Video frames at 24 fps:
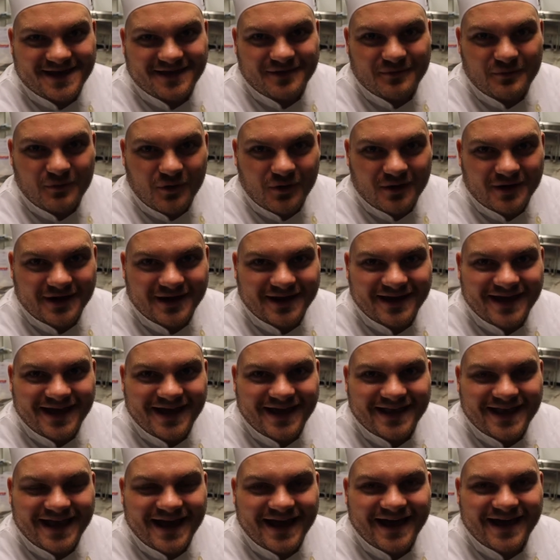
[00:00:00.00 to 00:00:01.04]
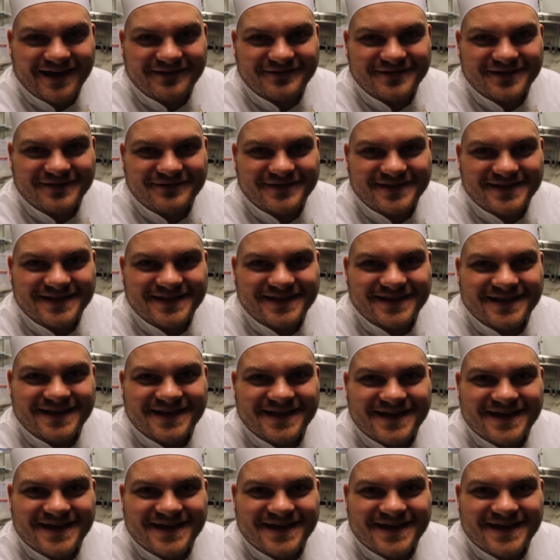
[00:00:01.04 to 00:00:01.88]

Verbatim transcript: in the morning and I haven't even